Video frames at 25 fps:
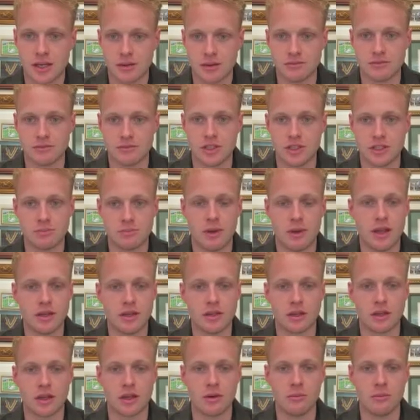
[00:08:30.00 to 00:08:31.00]
she's beaten
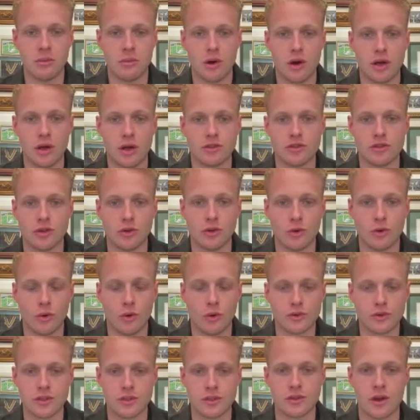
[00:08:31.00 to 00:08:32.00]
a combined 2
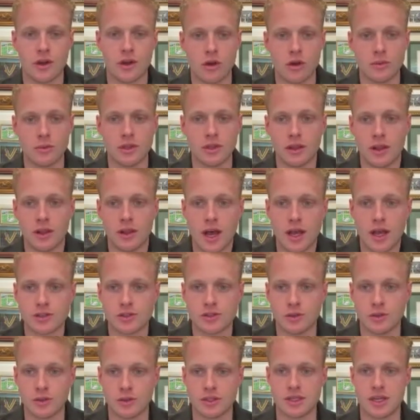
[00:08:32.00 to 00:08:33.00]
horses home in the last
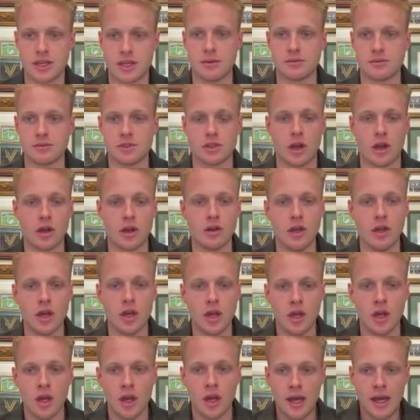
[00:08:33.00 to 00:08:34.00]
2 attempts. So
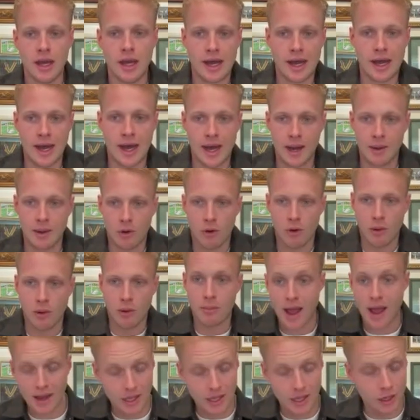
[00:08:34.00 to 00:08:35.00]
I'm
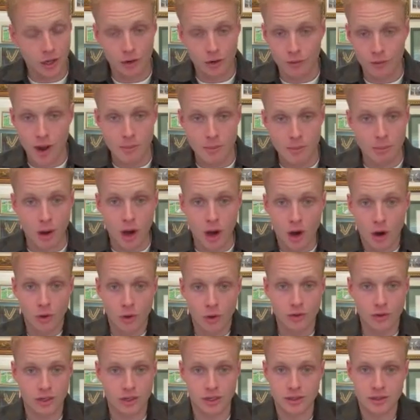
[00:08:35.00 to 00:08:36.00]
backing her to run
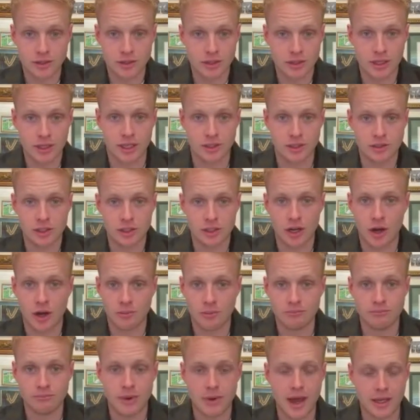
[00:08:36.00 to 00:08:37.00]
bold, and
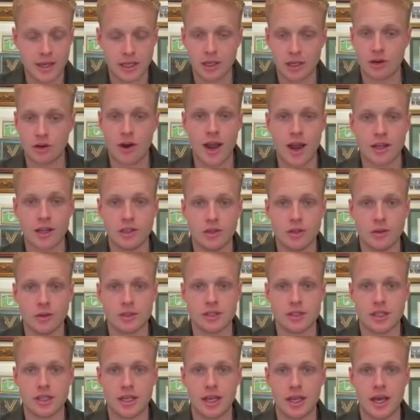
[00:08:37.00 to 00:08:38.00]
I'm backing Craig Newitt
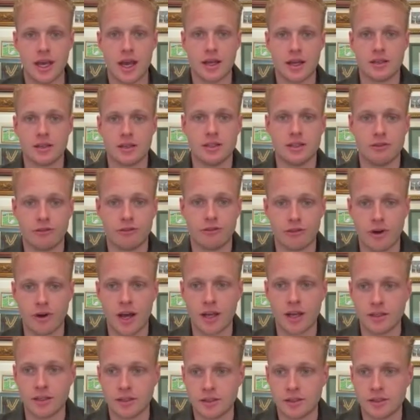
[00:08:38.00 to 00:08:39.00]
to get out in
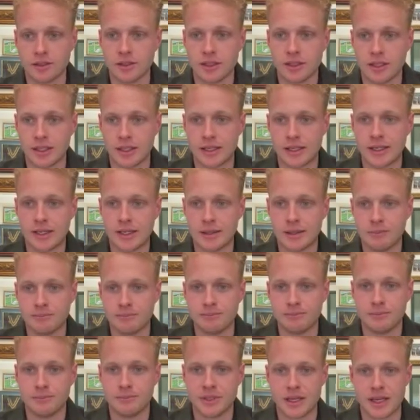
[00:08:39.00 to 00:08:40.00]
front.
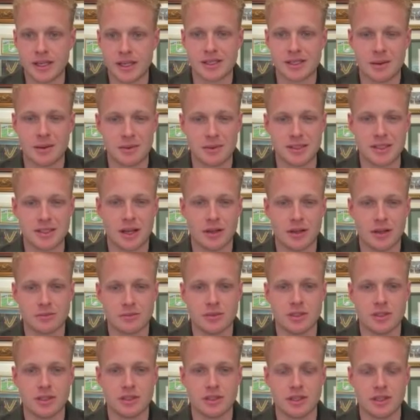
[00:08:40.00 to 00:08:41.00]
And but yeah, something tells
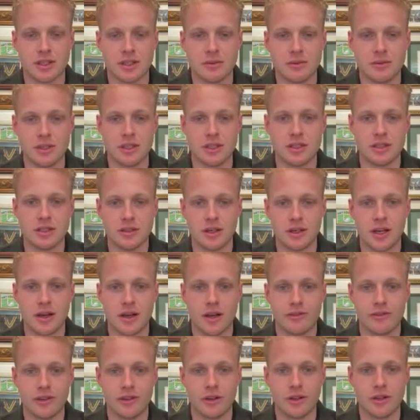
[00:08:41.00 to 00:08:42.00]
me she's going to be
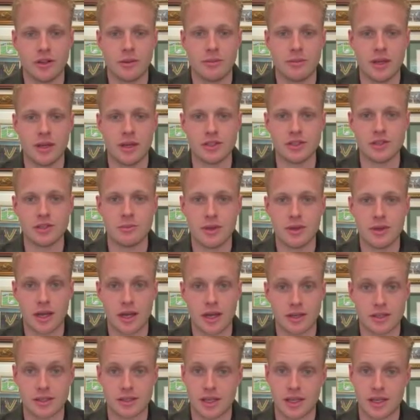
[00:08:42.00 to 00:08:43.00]
feeling the pinch and be
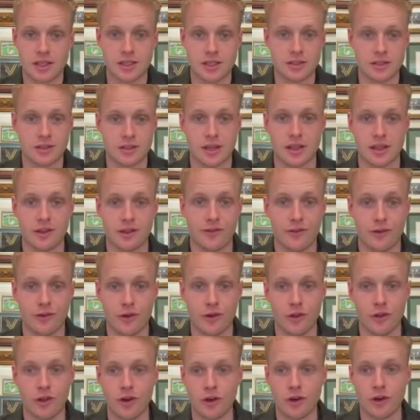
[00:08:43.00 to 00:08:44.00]
under siege at the
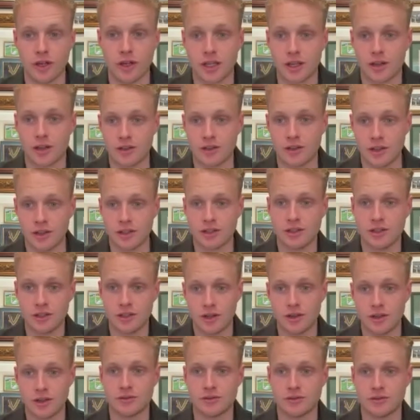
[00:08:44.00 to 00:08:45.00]
furlong. And I think
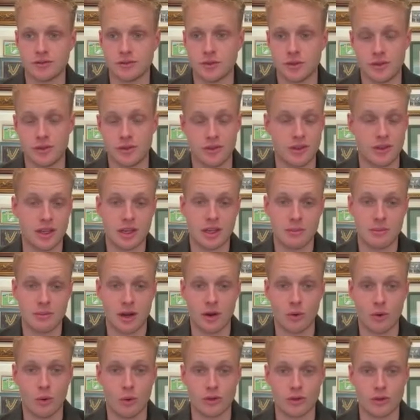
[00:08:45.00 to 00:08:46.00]
or if you think about
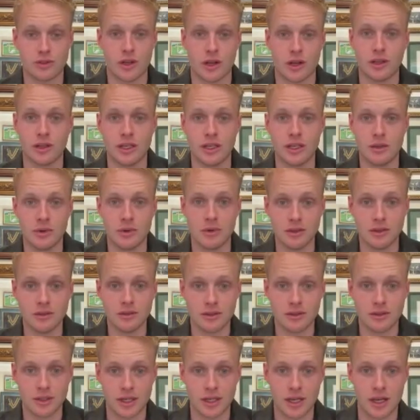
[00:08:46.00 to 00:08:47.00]
a horse like
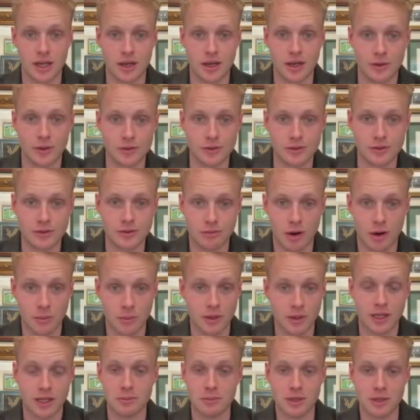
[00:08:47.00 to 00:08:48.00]
Lindemann, who's probably
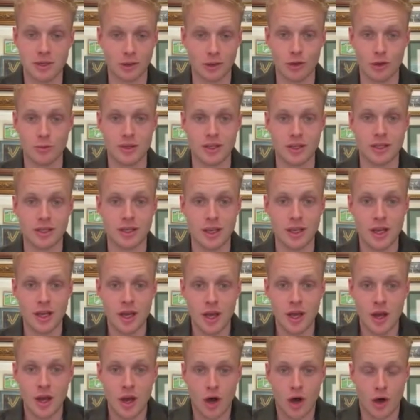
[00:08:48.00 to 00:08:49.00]
going to be looming
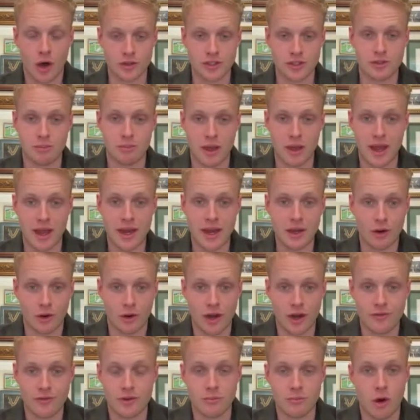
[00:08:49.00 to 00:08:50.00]
on speed, or
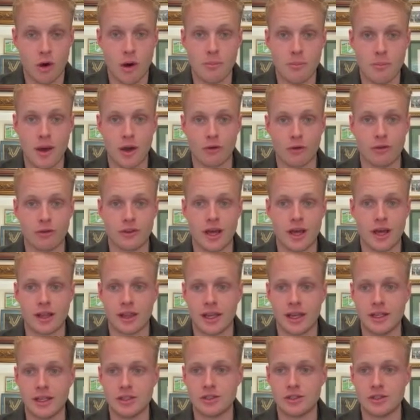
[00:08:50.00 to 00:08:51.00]
even might battle for that
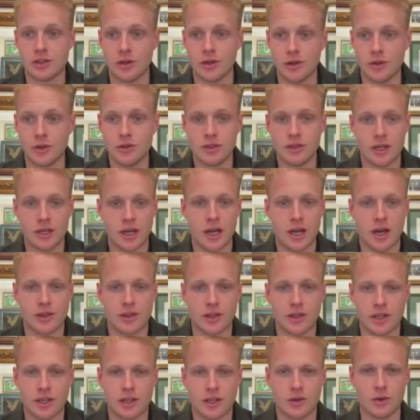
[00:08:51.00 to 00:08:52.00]
lead too, I
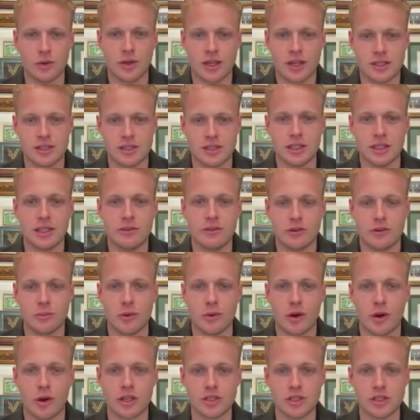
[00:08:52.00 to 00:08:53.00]
think it could get sticky for
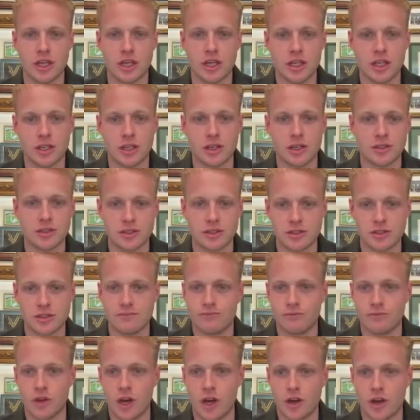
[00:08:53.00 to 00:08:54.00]
Pride of Jenny. And
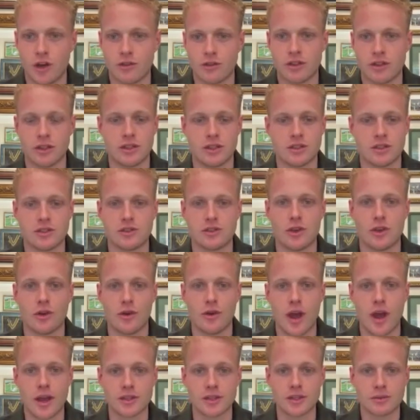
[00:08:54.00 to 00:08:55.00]
I don't think this is her
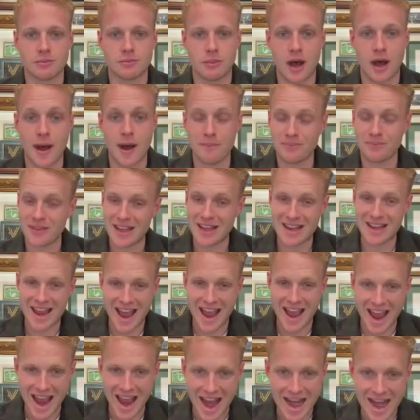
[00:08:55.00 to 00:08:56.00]
race. But
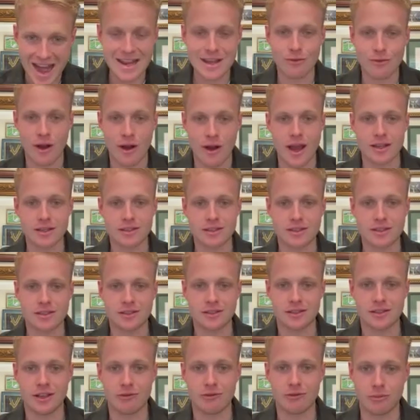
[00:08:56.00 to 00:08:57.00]
in any race,
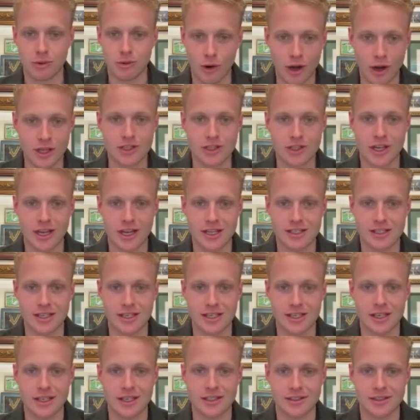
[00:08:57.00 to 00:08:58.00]
if Pride of Jenny's
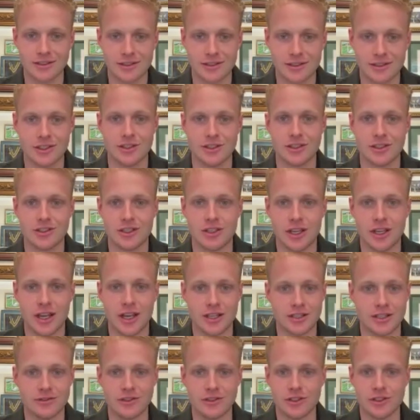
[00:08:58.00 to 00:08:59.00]
in it, she's a
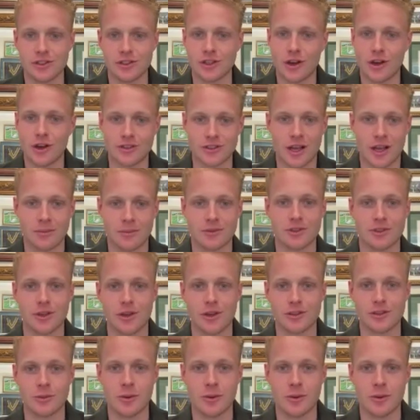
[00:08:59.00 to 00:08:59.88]
chance if she shows up and shows her